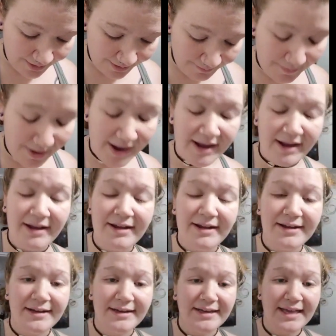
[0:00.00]

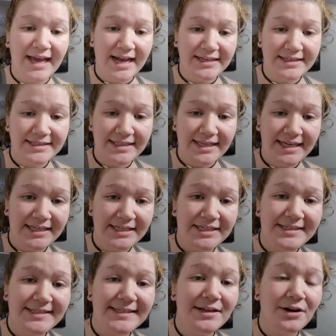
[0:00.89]
My cats like
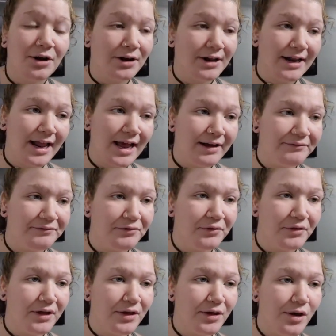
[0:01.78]
to sit on it
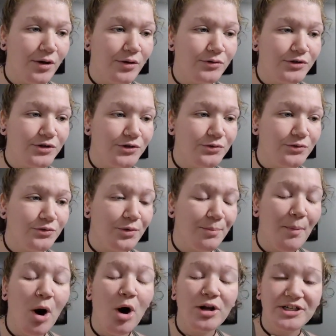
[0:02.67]
after they go to the
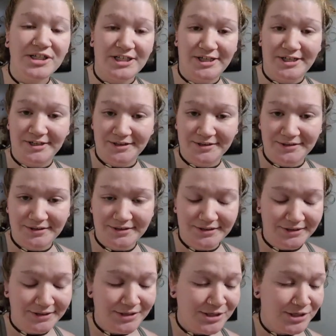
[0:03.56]
potty,
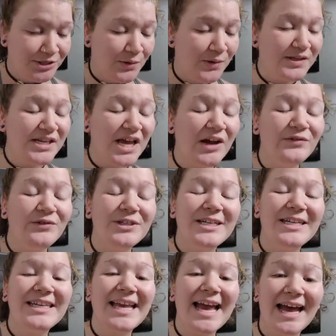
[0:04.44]
so it's covered
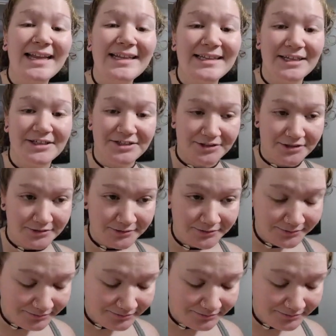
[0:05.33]
in cat litter,